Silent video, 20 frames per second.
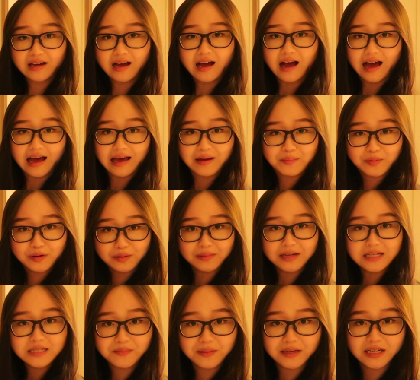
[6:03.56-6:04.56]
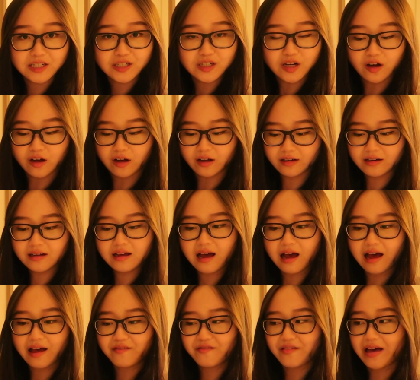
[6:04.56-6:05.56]
I put my spinach on,
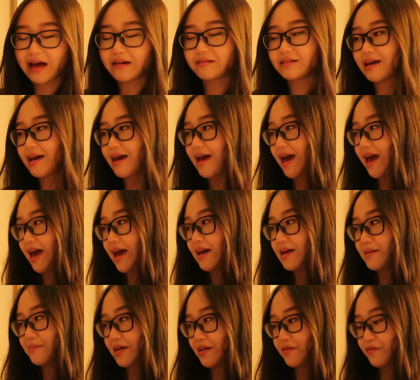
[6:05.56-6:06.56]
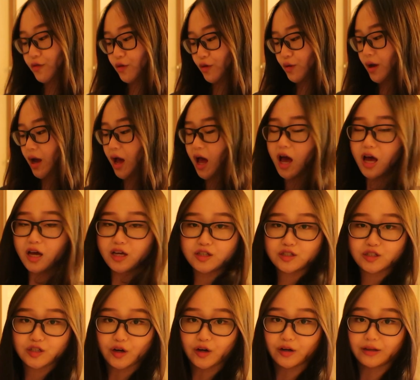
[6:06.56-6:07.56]
I found a hair in my food.
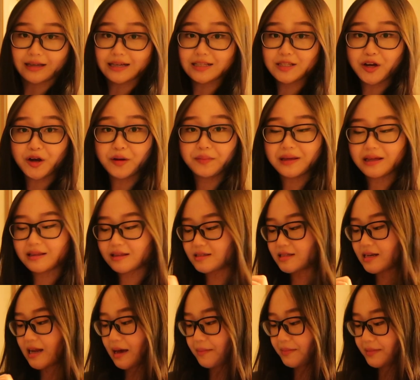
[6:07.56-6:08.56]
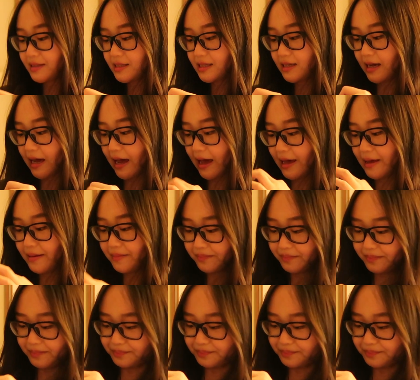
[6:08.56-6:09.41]
So let's hope that doesn't happen today.